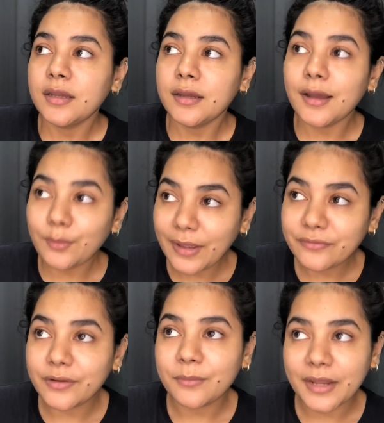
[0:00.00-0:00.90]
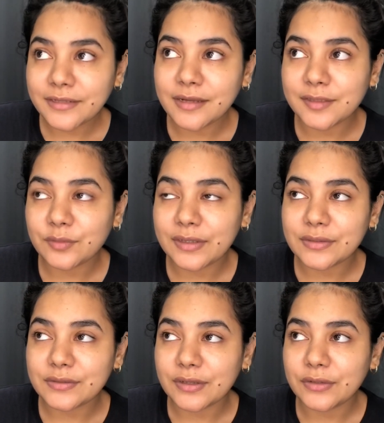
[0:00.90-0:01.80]
However, my tattoo
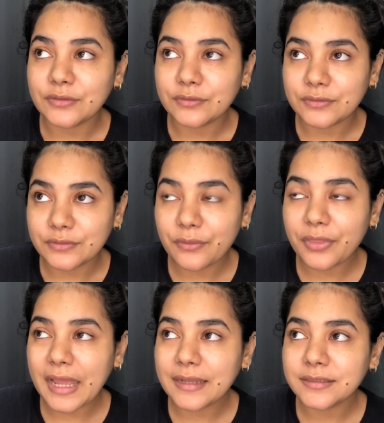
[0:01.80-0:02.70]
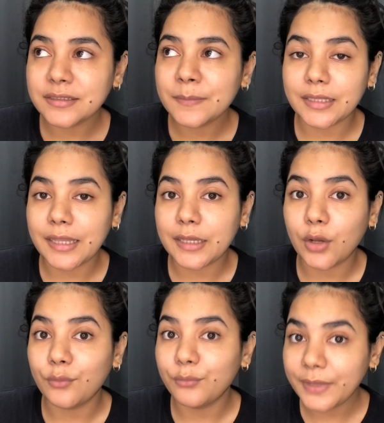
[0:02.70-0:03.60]
artist said don't do that, like
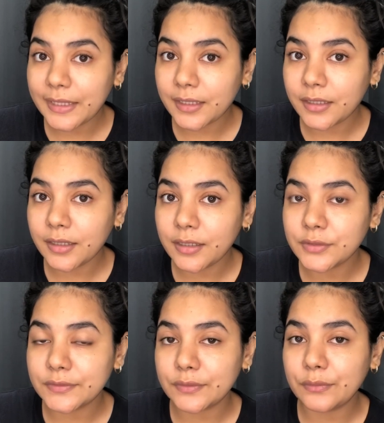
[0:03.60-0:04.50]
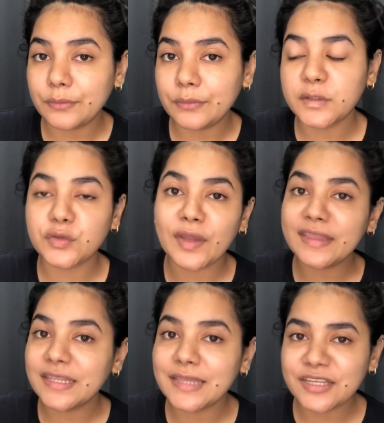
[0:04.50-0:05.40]
a week. So I
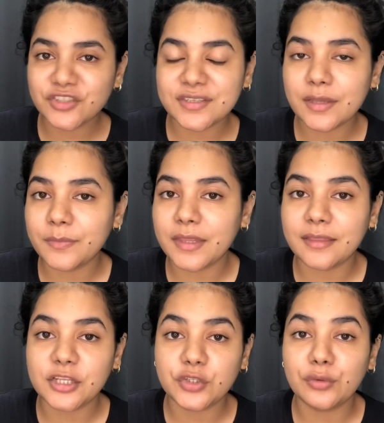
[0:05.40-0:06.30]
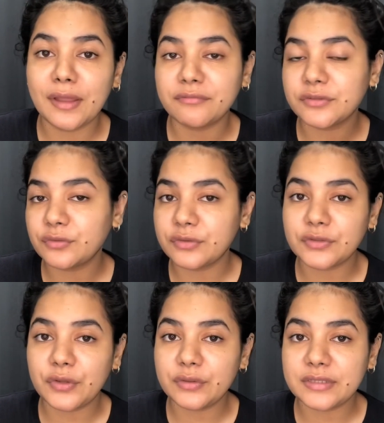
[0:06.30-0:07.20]
think that's just something that you'll have to talk
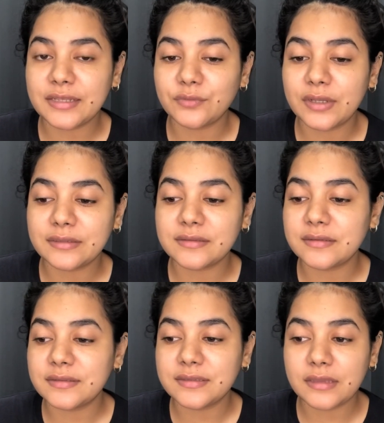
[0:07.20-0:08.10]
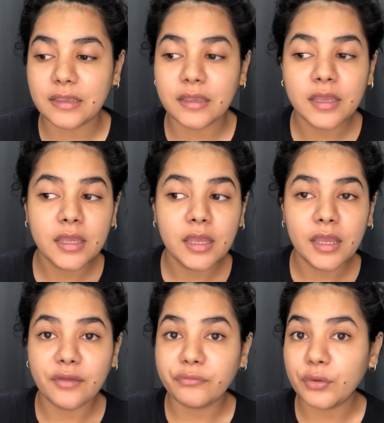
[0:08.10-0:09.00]
to your tattoo artist and see
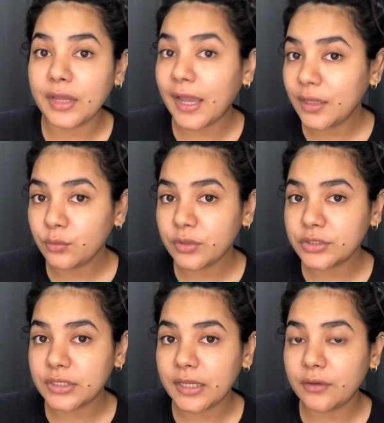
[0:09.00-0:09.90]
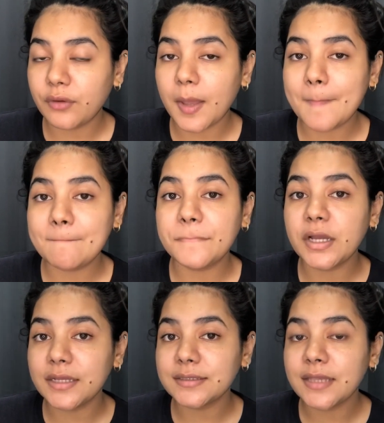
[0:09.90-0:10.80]
if you can wash the area.
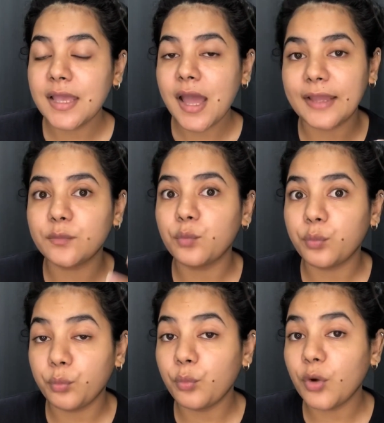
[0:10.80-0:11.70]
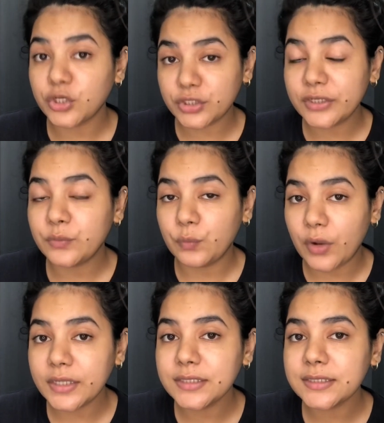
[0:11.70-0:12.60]
But I washed it
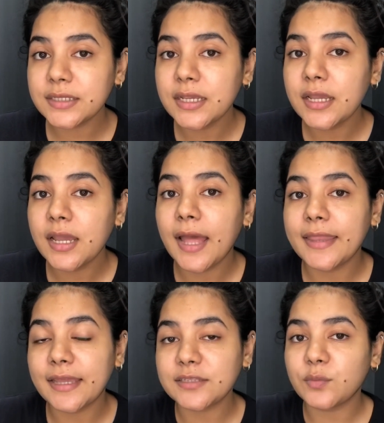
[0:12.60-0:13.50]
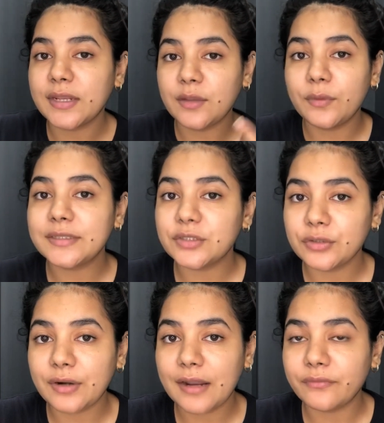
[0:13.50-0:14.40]
once, and that's when I went to
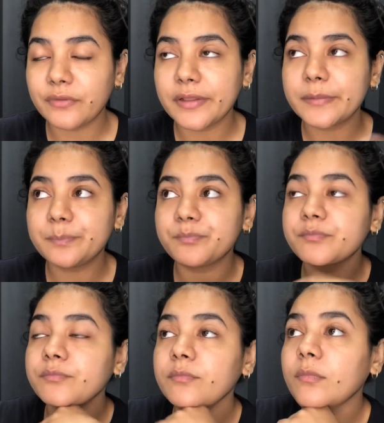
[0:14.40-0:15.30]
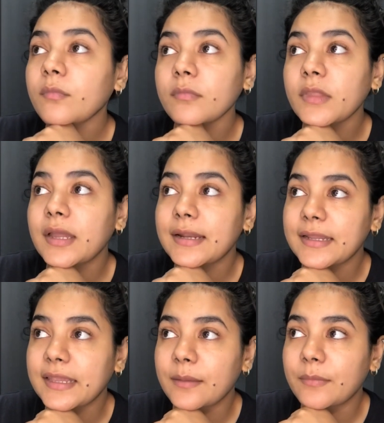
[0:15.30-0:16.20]
Granville and I
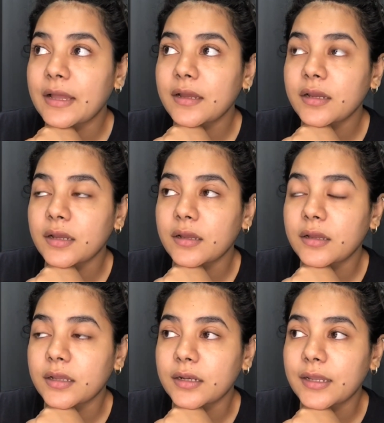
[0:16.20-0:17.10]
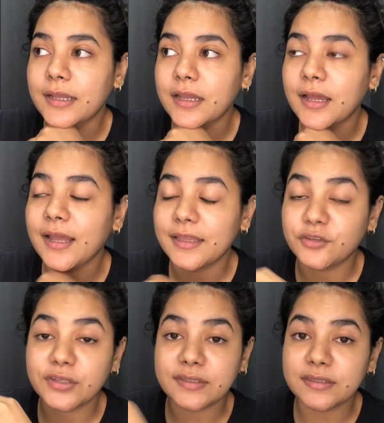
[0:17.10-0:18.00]
came back and I
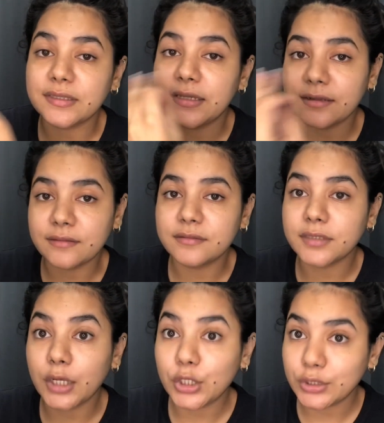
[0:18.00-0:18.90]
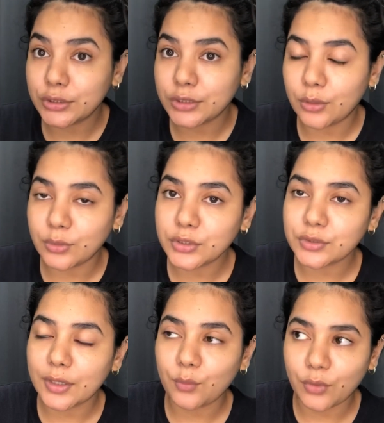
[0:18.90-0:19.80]
just needed a good shower,
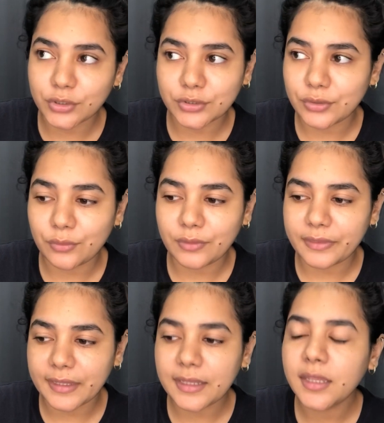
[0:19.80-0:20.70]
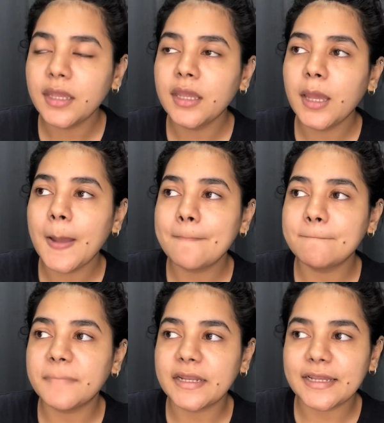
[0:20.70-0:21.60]
so I washed the whole thing.
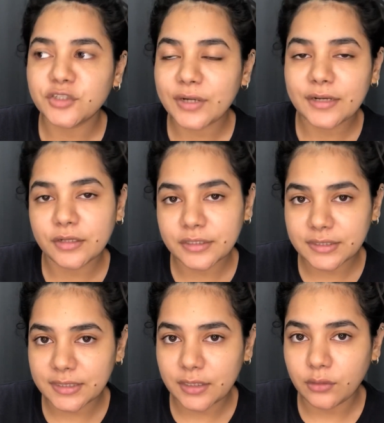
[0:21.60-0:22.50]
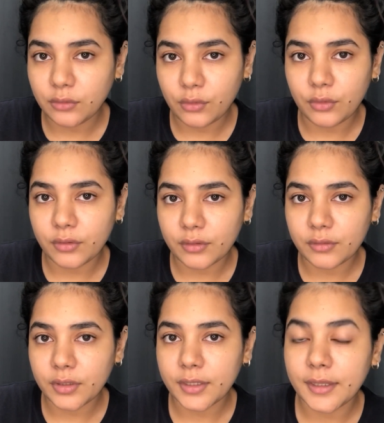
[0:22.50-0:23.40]
But I try not to stay
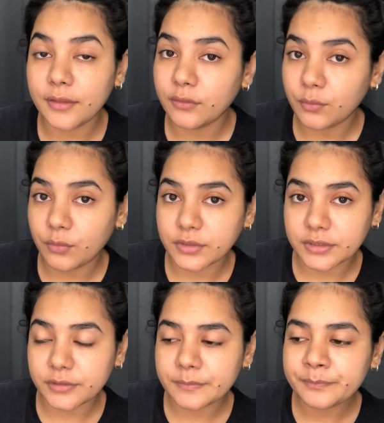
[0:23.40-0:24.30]
long in the water.